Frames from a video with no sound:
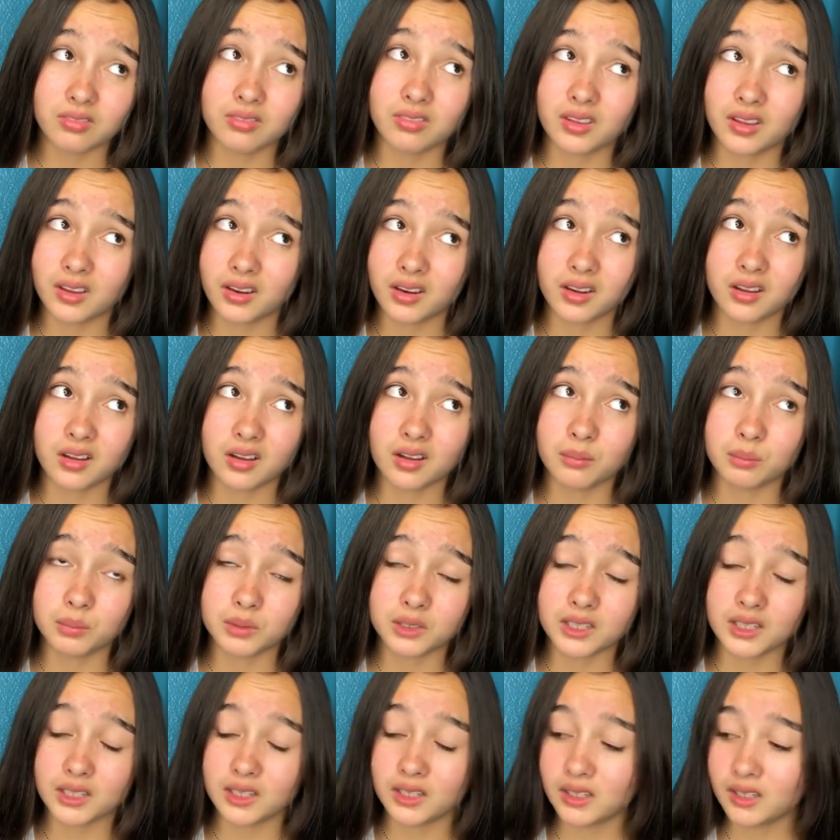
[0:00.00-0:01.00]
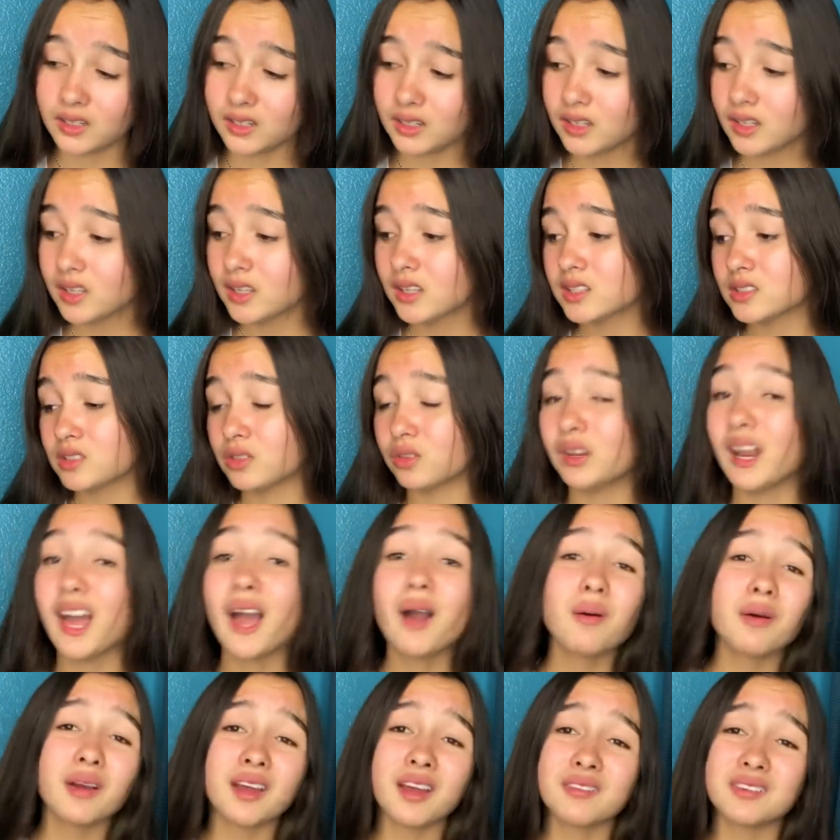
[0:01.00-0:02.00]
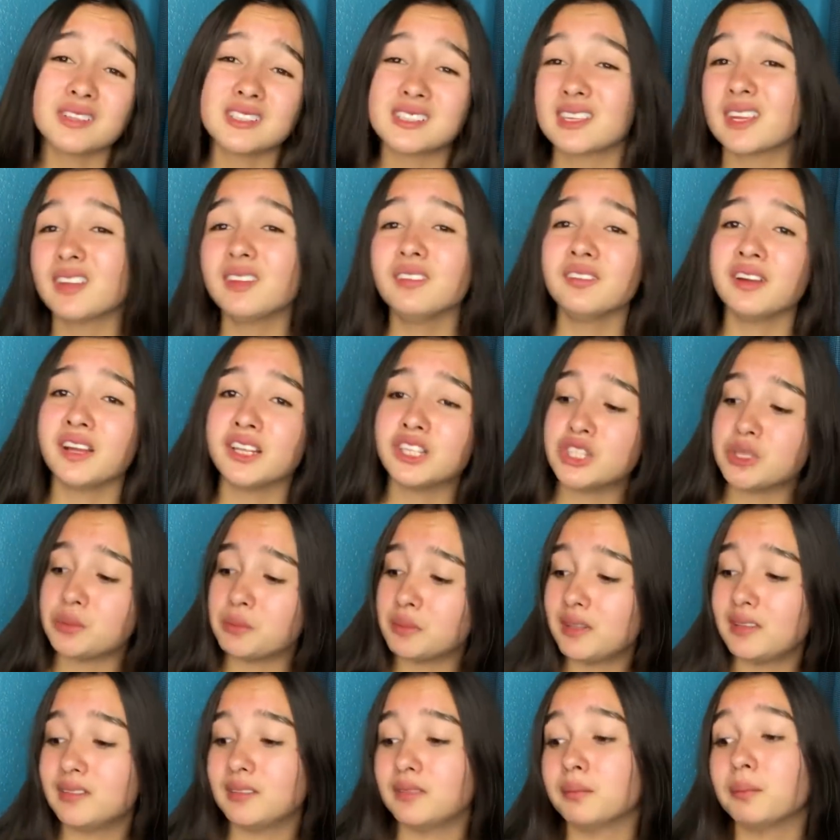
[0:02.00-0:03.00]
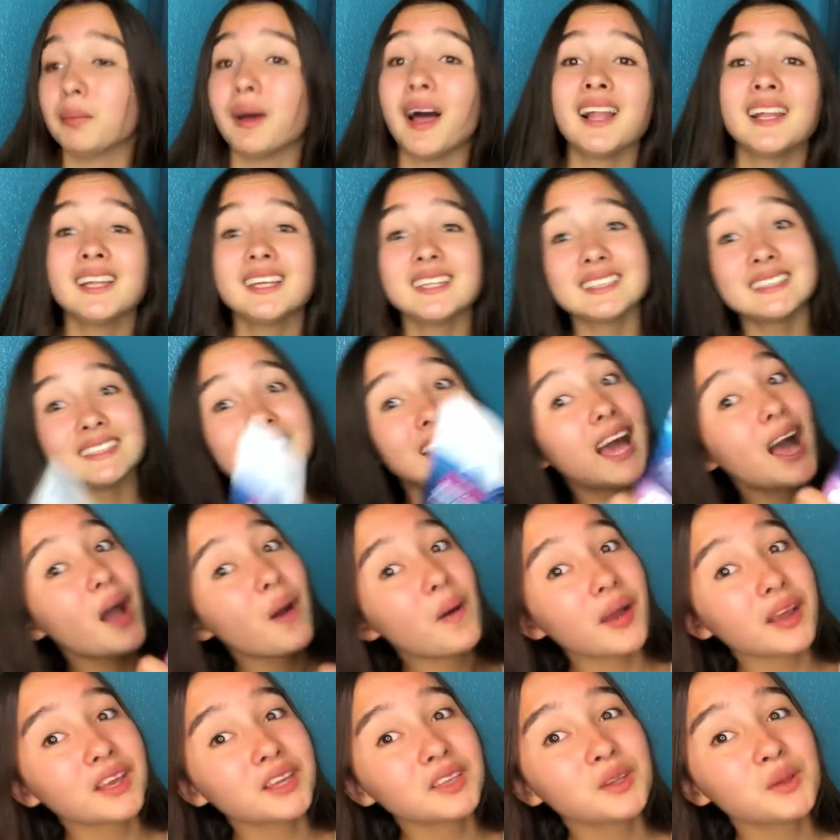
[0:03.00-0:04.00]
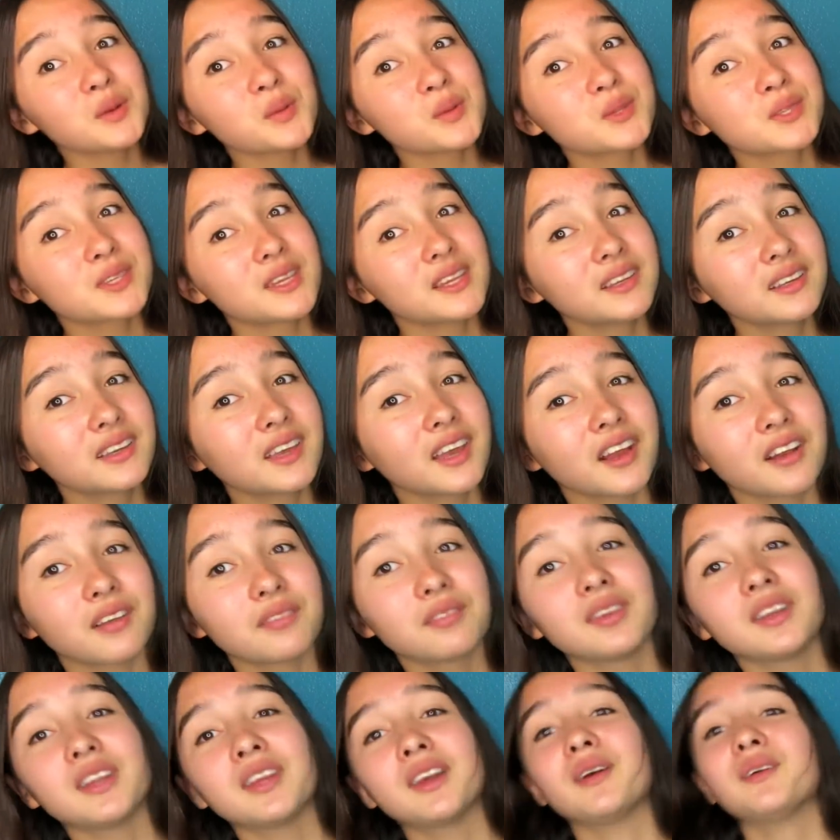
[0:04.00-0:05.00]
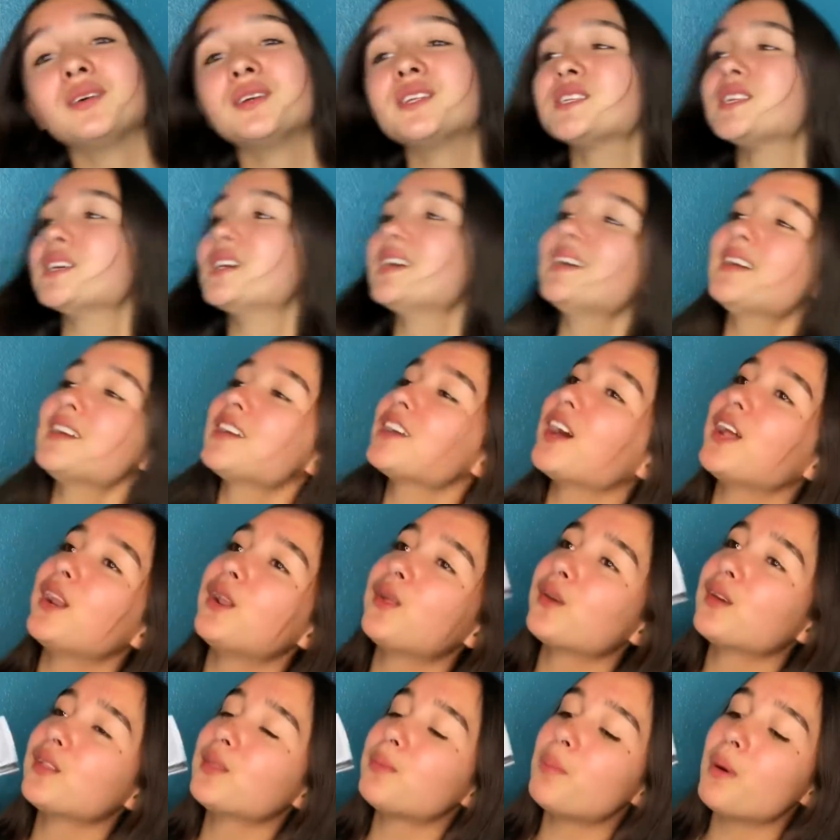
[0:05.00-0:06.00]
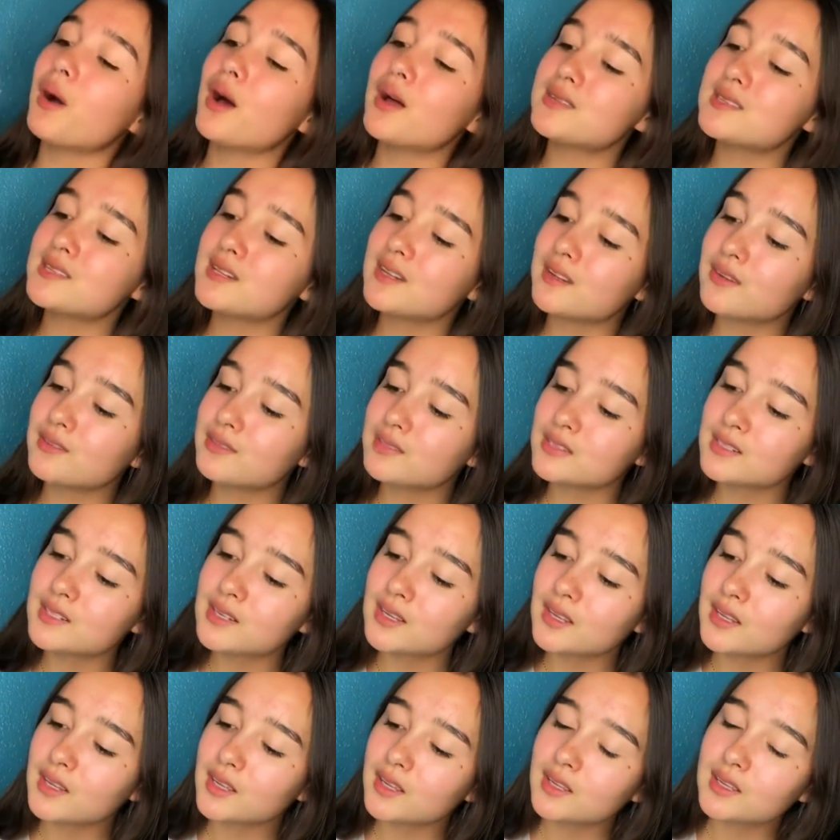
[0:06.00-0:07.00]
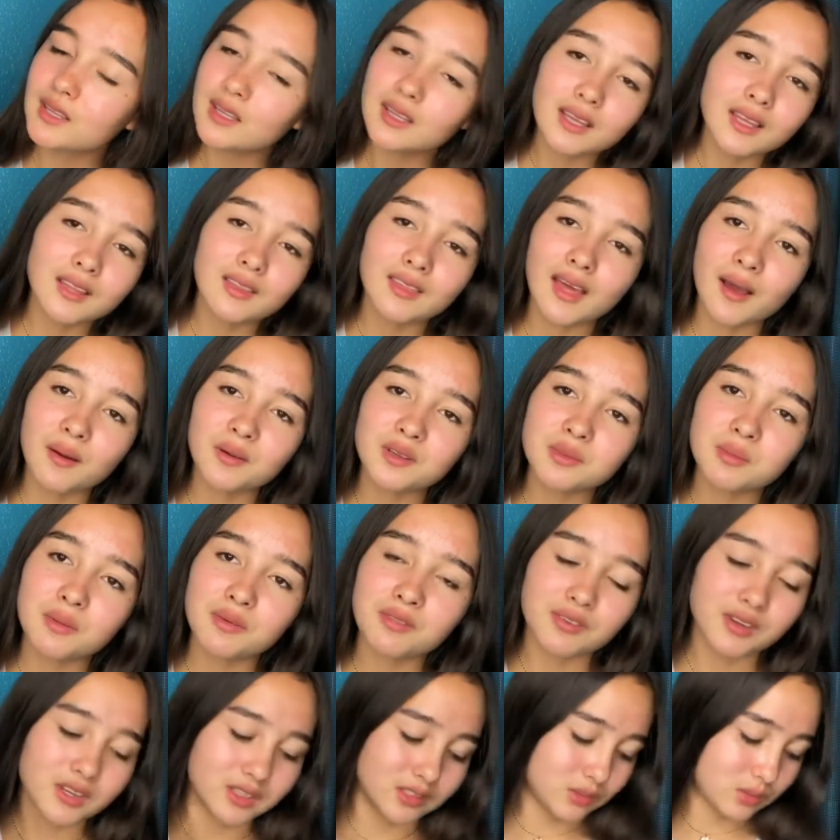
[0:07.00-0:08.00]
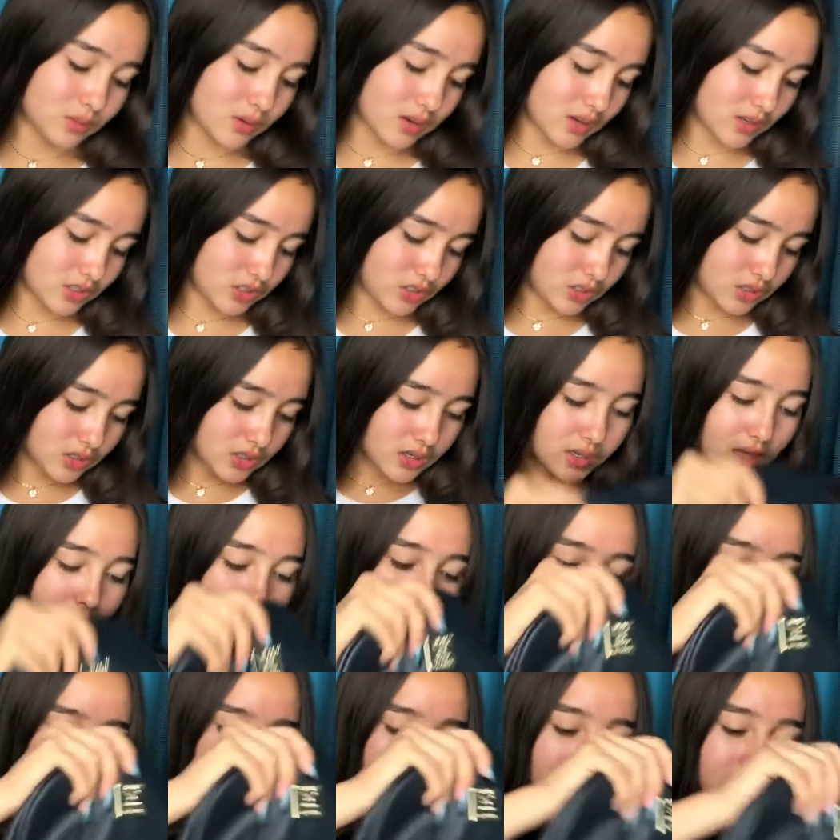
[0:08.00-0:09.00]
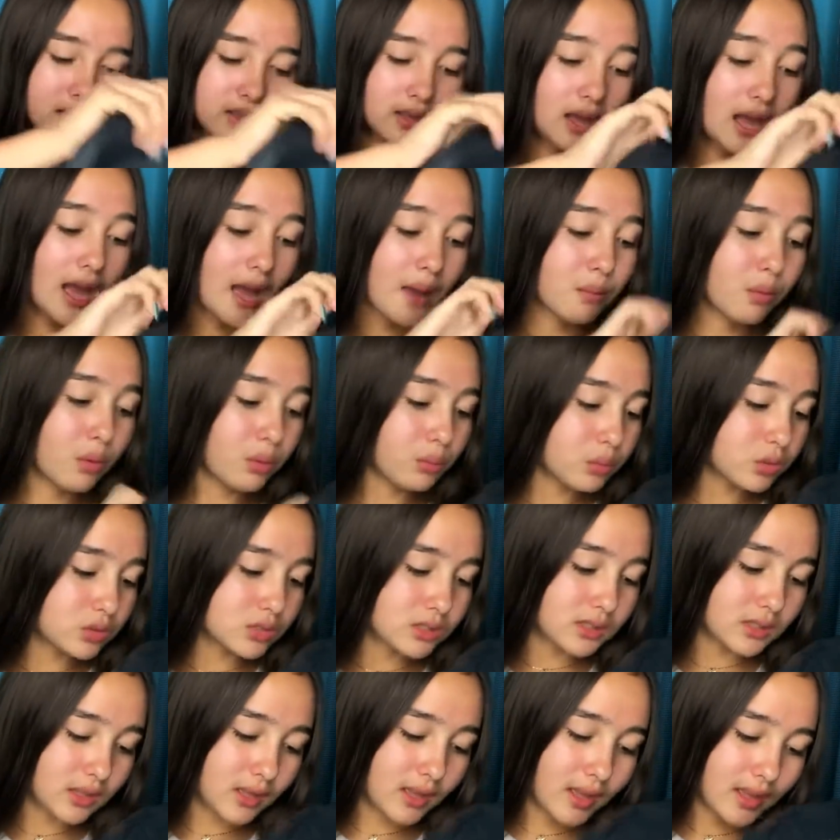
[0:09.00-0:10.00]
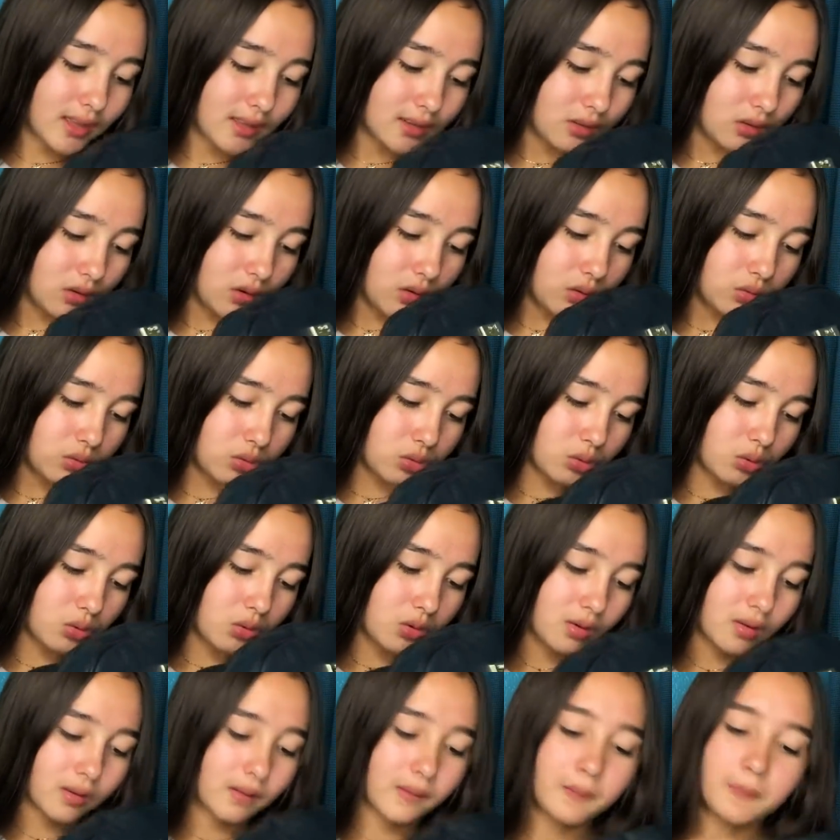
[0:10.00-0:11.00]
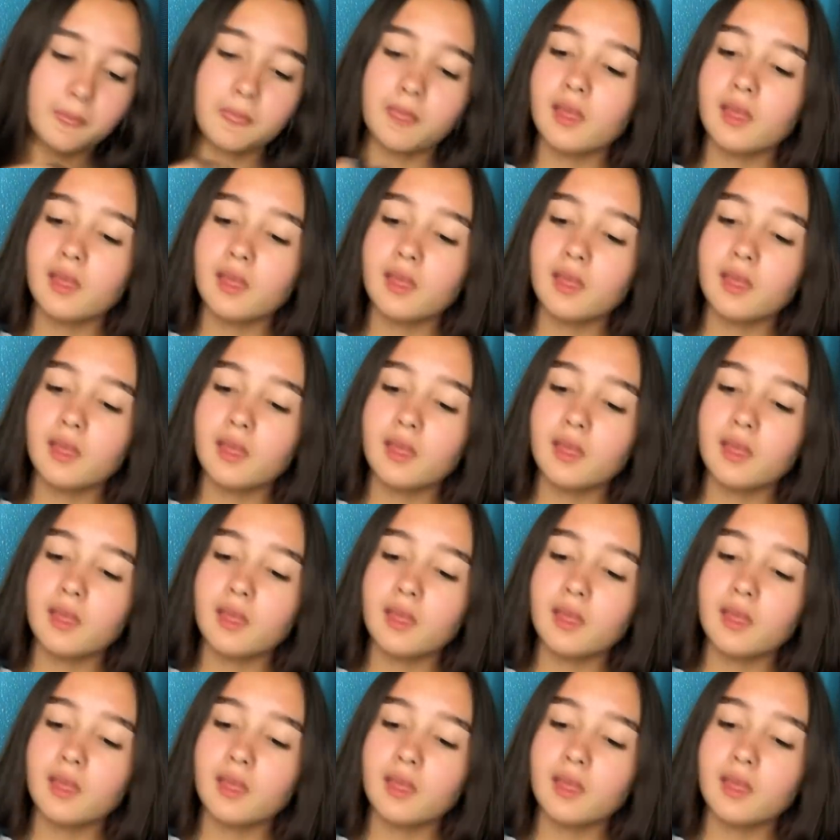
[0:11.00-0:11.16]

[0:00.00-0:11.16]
Very complicated. So now I have a skin regimen. But at least now I can do a skincare video. See? Gotta look at the positives. And that was my face wash. I'm almost done. Oh, cool.